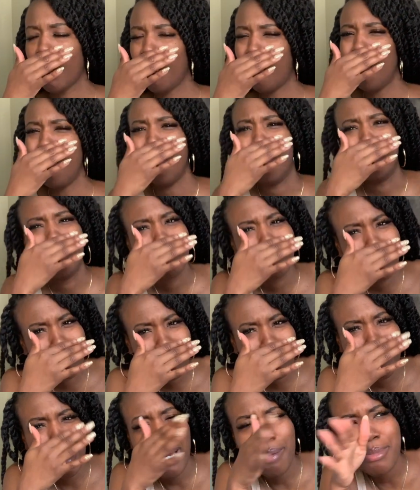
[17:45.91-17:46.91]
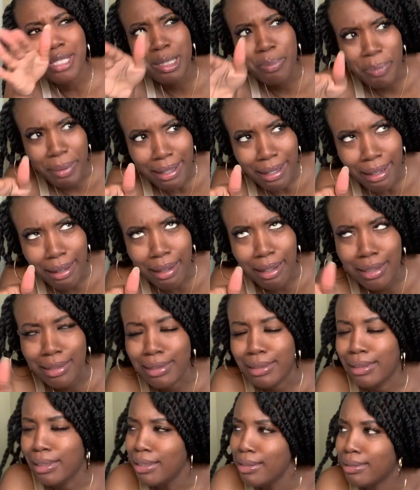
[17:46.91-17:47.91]
Ooh, I'm spitting,
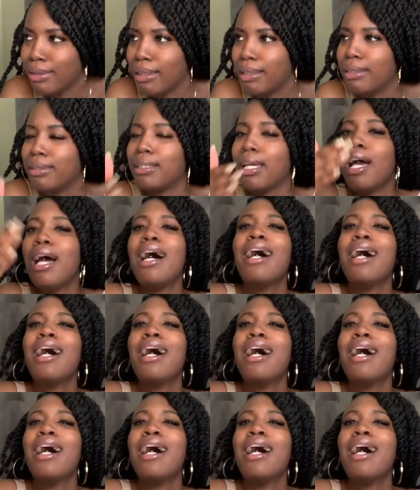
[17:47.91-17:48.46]
Jesus.